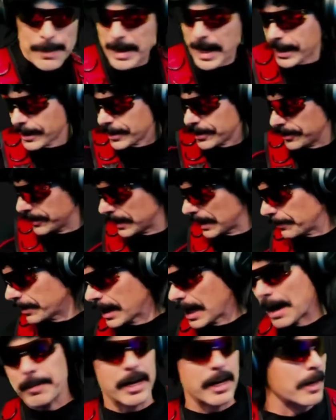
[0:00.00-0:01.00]
he in a
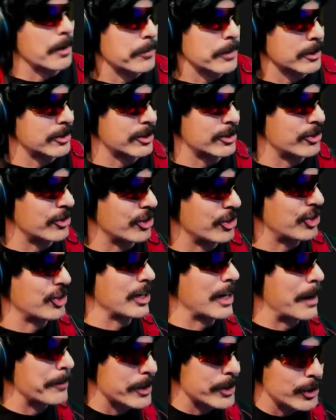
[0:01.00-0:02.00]
sense is telling a
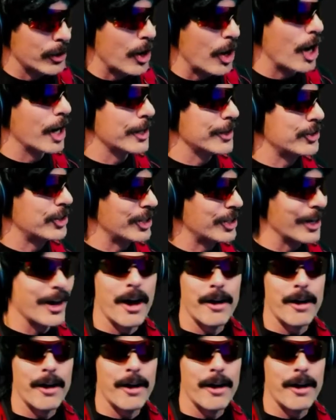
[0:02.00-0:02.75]
narrative, right? He's